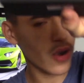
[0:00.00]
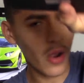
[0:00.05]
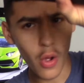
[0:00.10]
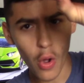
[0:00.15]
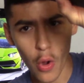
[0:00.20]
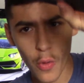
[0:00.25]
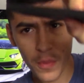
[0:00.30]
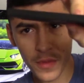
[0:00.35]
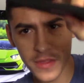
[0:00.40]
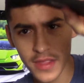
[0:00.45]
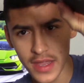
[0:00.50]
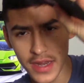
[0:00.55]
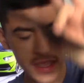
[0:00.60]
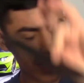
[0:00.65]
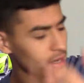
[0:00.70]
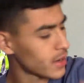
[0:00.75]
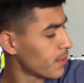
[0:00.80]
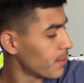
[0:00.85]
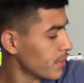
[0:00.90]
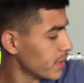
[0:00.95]
I'll open that
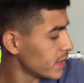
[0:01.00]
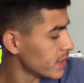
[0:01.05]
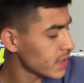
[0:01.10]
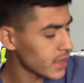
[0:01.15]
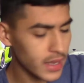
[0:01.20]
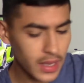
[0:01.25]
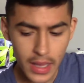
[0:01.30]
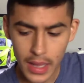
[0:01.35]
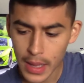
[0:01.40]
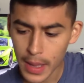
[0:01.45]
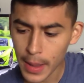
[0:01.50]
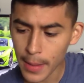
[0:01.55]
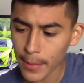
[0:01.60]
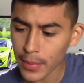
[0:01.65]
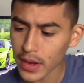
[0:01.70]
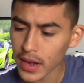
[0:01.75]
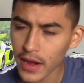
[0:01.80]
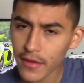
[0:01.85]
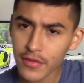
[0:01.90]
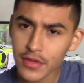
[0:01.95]
in a minute.
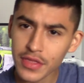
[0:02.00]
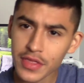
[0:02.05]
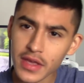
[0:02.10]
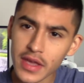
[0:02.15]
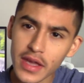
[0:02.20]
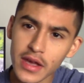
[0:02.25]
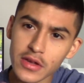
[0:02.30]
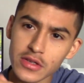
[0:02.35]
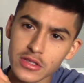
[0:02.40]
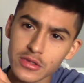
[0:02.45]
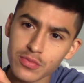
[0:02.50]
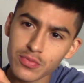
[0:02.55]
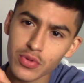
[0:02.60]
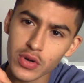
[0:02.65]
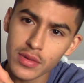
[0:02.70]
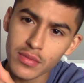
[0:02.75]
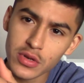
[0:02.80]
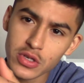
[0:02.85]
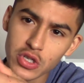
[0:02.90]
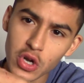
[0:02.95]
But everything else,
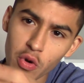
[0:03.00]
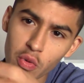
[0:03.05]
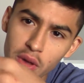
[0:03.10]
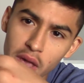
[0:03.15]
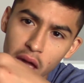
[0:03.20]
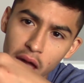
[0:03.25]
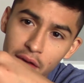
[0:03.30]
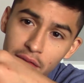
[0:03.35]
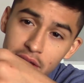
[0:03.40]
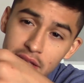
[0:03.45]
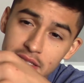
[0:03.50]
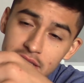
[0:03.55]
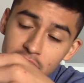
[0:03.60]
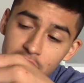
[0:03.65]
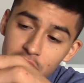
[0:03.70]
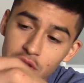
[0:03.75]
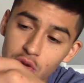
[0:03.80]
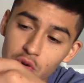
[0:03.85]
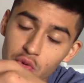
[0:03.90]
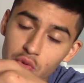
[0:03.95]
pretty much all we have is
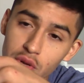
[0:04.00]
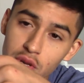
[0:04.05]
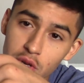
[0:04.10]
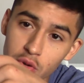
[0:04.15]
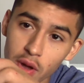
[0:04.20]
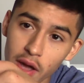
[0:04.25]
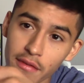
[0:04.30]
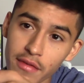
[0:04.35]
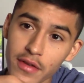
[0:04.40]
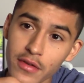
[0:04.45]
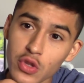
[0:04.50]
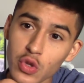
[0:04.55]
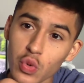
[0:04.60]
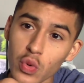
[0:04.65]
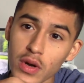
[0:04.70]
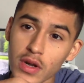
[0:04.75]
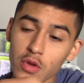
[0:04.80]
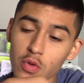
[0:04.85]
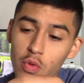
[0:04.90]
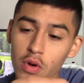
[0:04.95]
we do have a
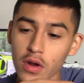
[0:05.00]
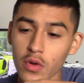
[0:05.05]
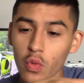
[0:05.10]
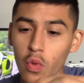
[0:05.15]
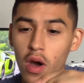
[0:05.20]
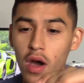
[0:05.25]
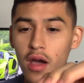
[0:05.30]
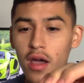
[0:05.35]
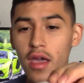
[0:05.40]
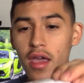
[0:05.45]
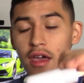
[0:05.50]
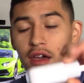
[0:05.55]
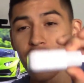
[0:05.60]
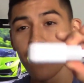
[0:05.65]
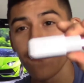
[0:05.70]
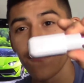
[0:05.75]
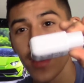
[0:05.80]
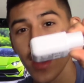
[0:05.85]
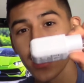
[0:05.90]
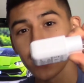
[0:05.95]
21 watt
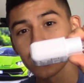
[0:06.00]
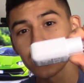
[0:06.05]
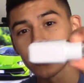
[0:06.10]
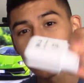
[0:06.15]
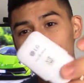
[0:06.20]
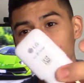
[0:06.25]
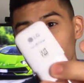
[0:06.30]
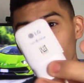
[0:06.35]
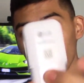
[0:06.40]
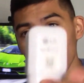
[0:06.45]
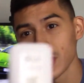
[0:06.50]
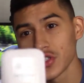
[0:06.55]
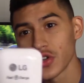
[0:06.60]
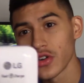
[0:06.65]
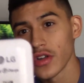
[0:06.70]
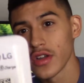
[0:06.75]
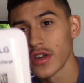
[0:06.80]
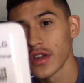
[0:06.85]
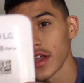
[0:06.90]
fast charger here.